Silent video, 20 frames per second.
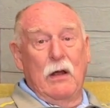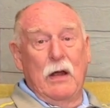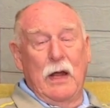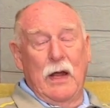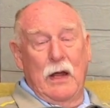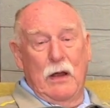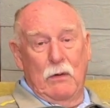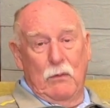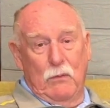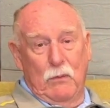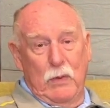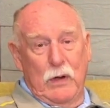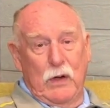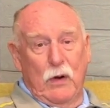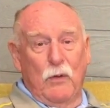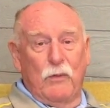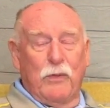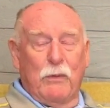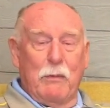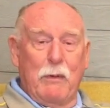Uh, we
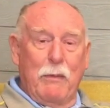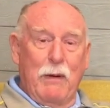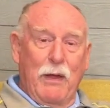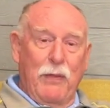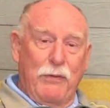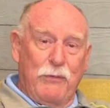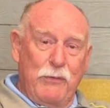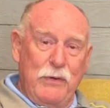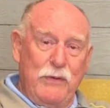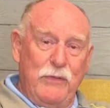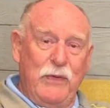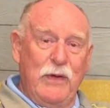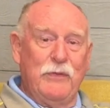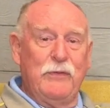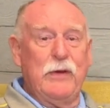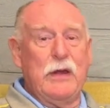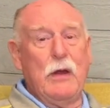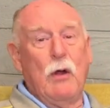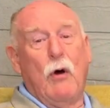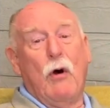go from about three hundred
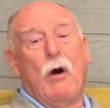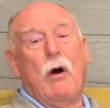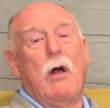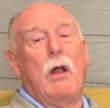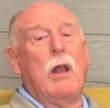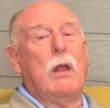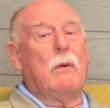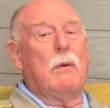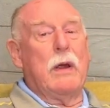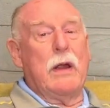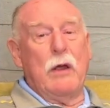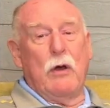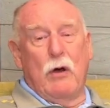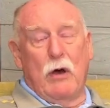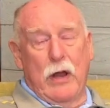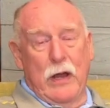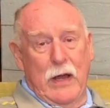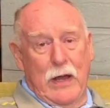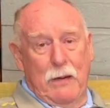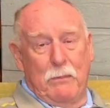fifty thousand dollars all the way
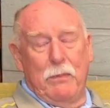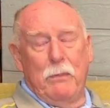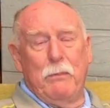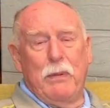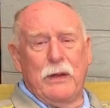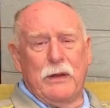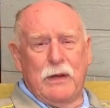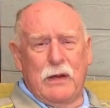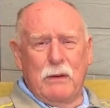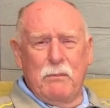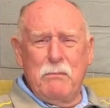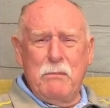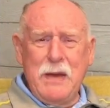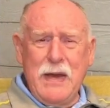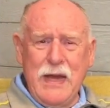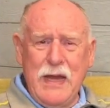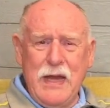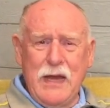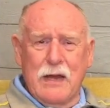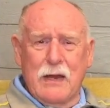on up, but the
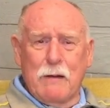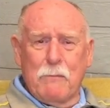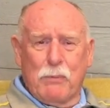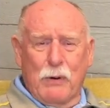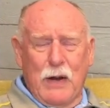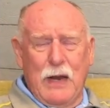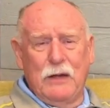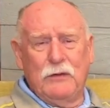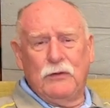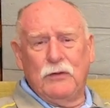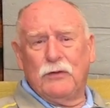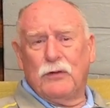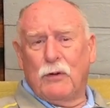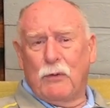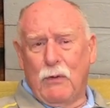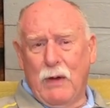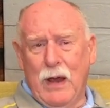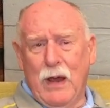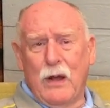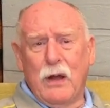median price is
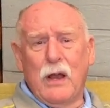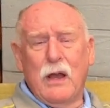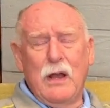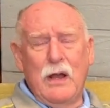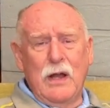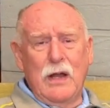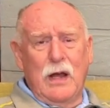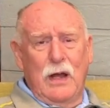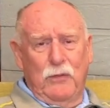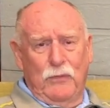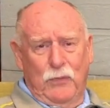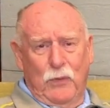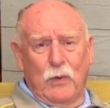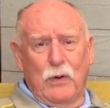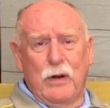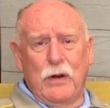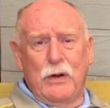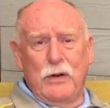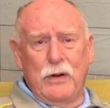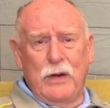around uh, four
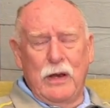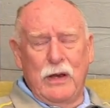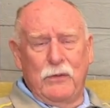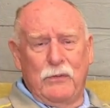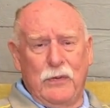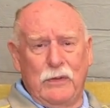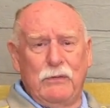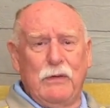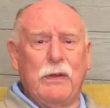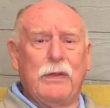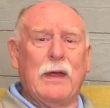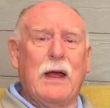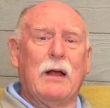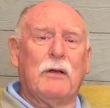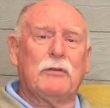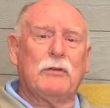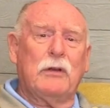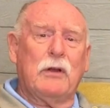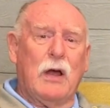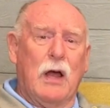hundred fifty
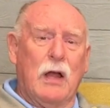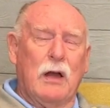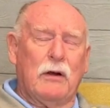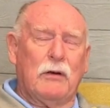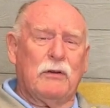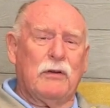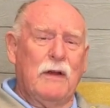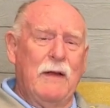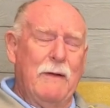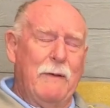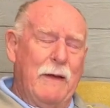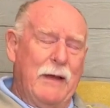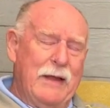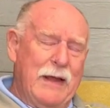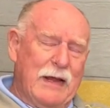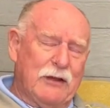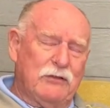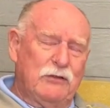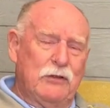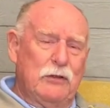thousand dollars, and
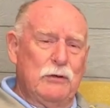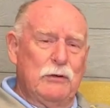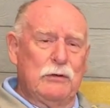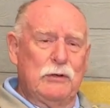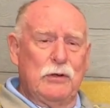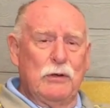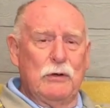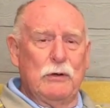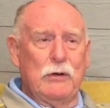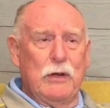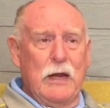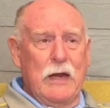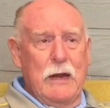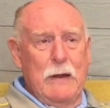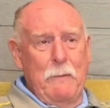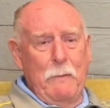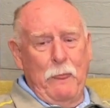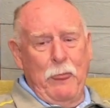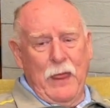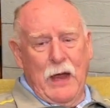that's due to the
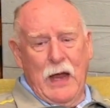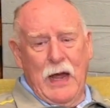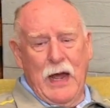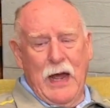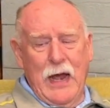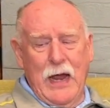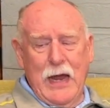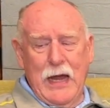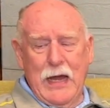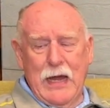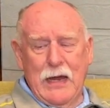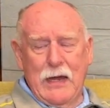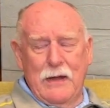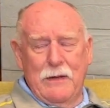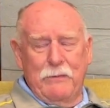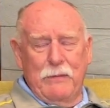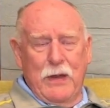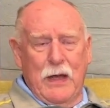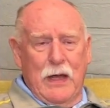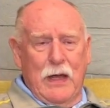high
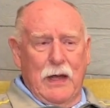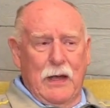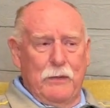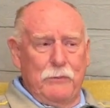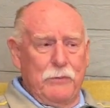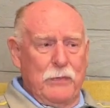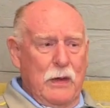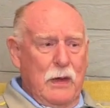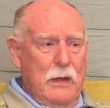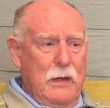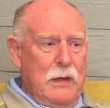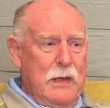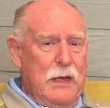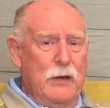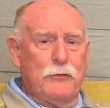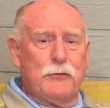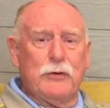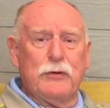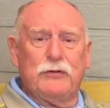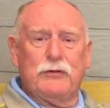uh,
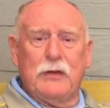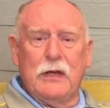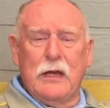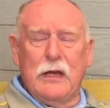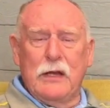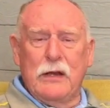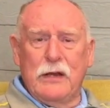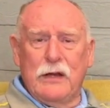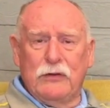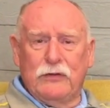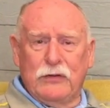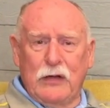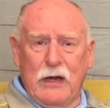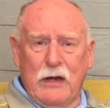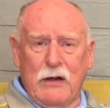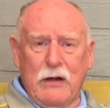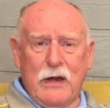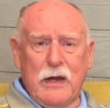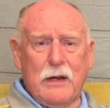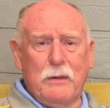interest in this
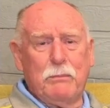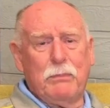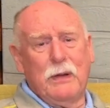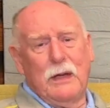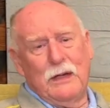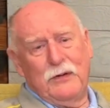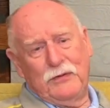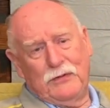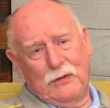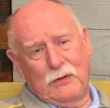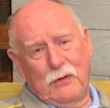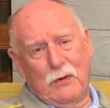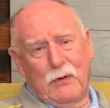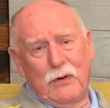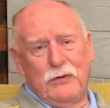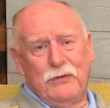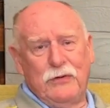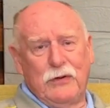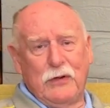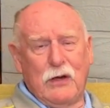area, plus of
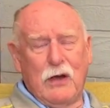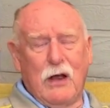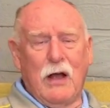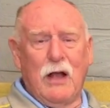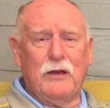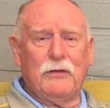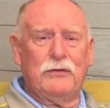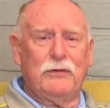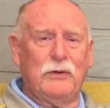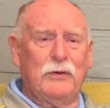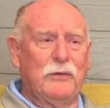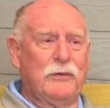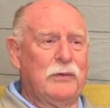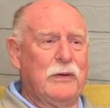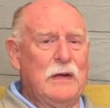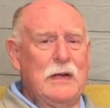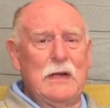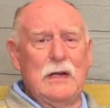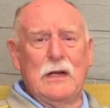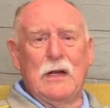course the cost of,
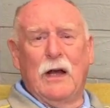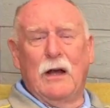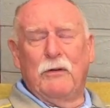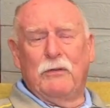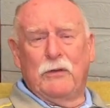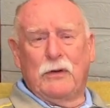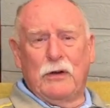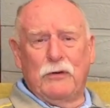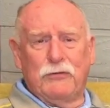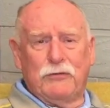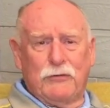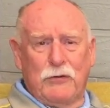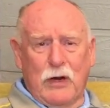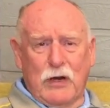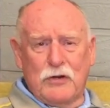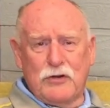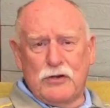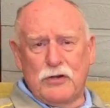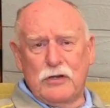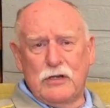of
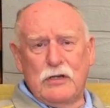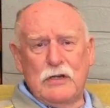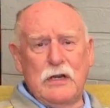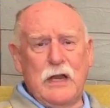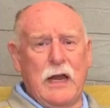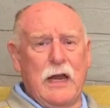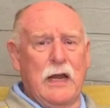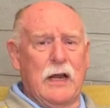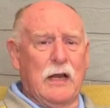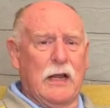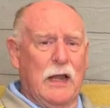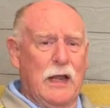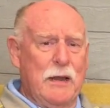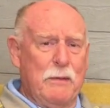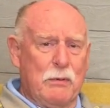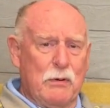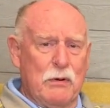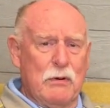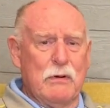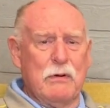construction and
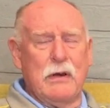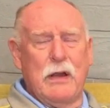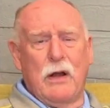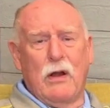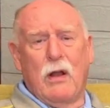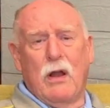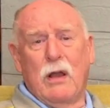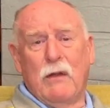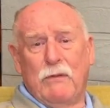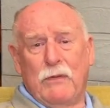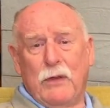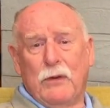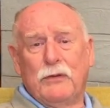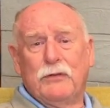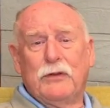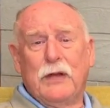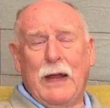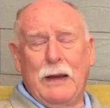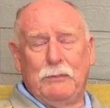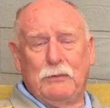labor and all of
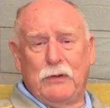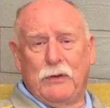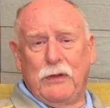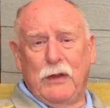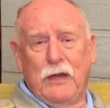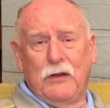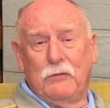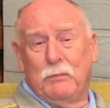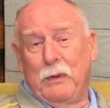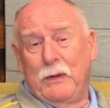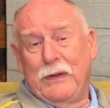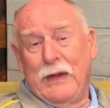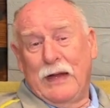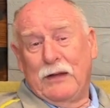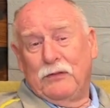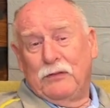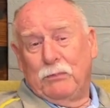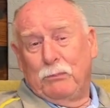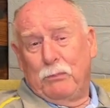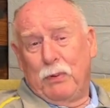those types of things. But
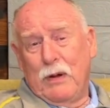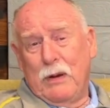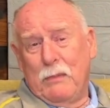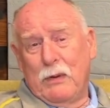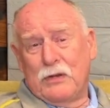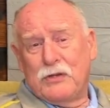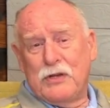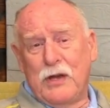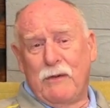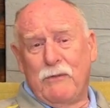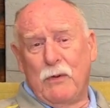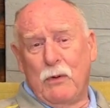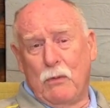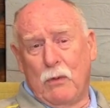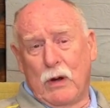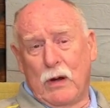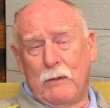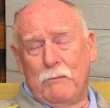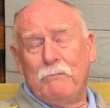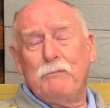that's pretty much
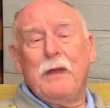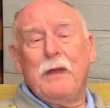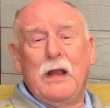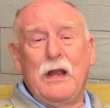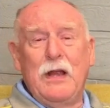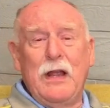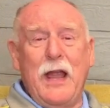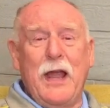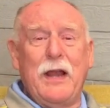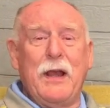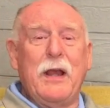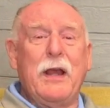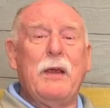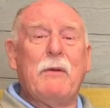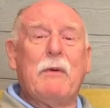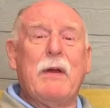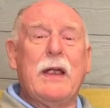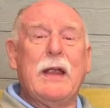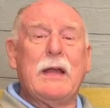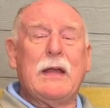everywhere. At any
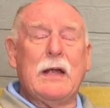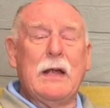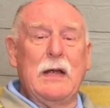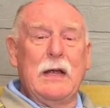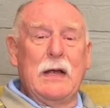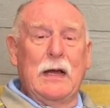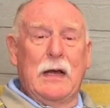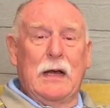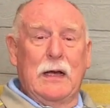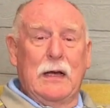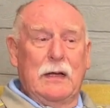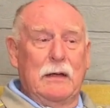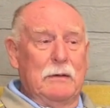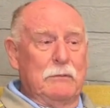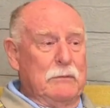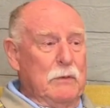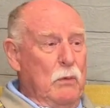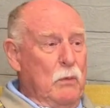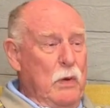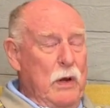rate, uh,
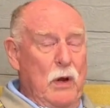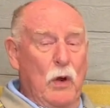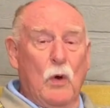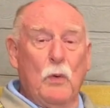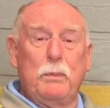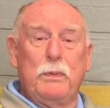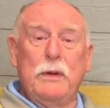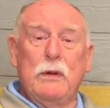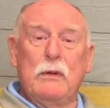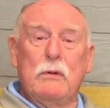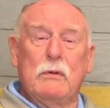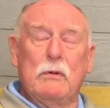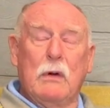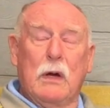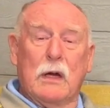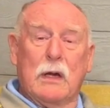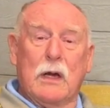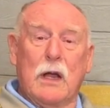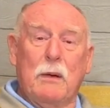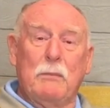we hope you
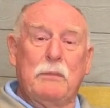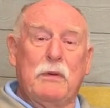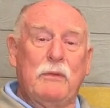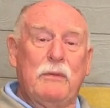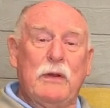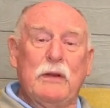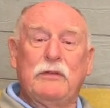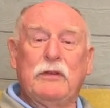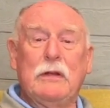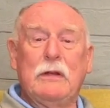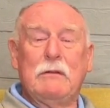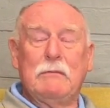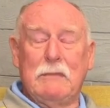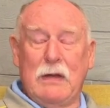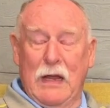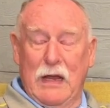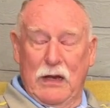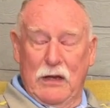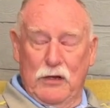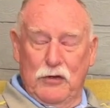uh, come to visit
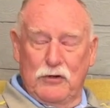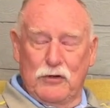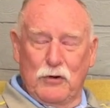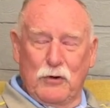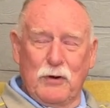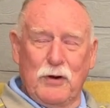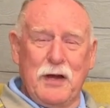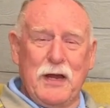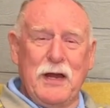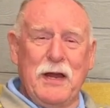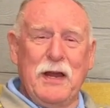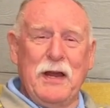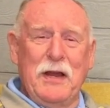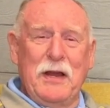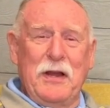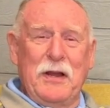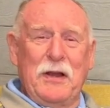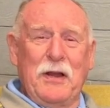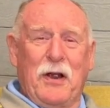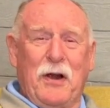and enjoy
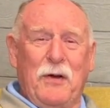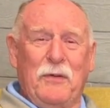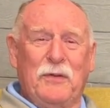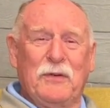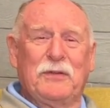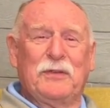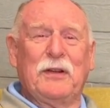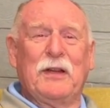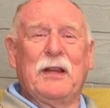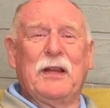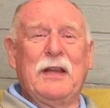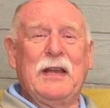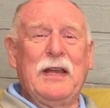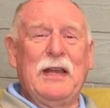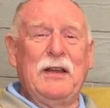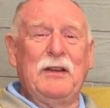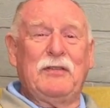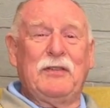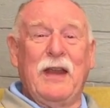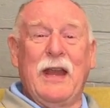our
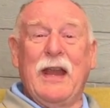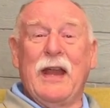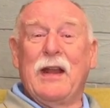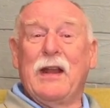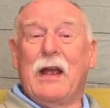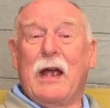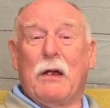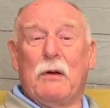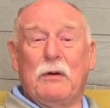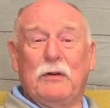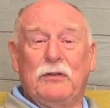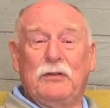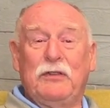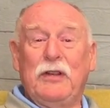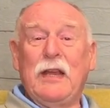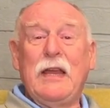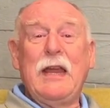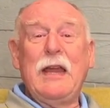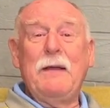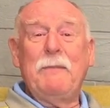facilities and our
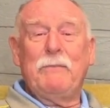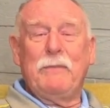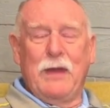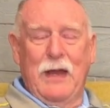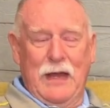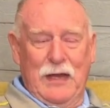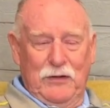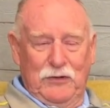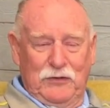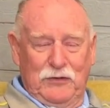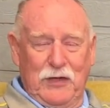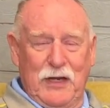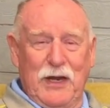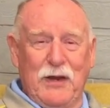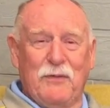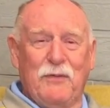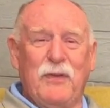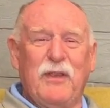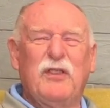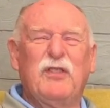city, and see
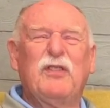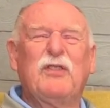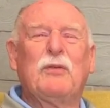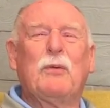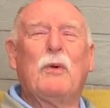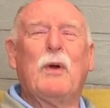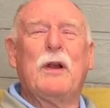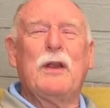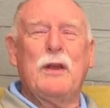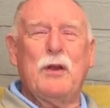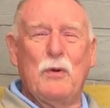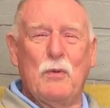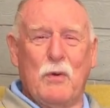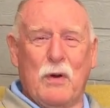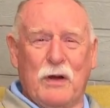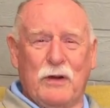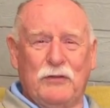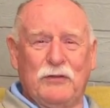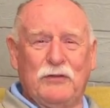if this is where you want to